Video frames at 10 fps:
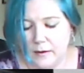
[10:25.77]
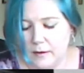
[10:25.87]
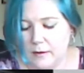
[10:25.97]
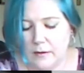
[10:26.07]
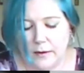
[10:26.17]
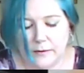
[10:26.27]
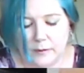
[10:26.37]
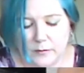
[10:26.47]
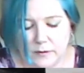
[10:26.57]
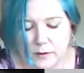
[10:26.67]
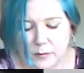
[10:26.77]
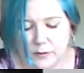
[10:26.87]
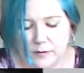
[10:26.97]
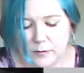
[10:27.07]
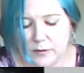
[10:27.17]
All right, so I'm just gonna
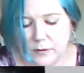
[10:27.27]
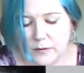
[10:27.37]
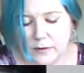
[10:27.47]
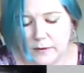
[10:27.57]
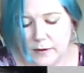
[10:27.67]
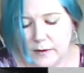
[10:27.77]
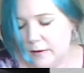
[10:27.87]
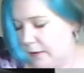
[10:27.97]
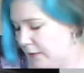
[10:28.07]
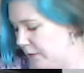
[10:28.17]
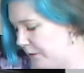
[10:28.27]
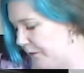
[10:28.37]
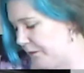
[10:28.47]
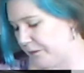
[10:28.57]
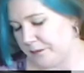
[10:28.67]
put some of those on there.
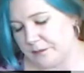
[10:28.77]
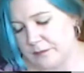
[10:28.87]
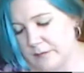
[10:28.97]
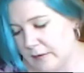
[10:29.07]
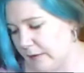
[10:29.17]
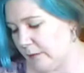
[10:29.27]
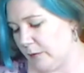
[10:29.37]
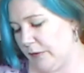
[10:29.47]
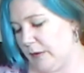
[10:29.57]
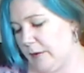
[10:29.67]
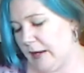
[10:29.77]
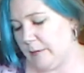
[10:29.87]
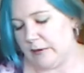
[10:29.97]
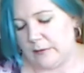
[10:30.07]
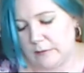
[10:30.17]
And we'll see what
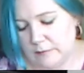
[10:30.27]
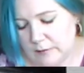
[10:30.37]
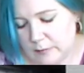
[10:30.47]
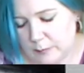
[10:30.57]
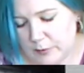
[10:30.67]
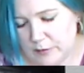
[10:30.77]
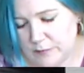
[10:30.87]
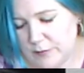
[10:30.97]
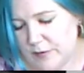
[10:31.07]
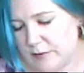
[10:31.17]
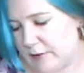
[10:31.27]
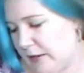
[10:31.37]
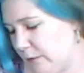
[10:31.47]
happens. This is part of the fun, right?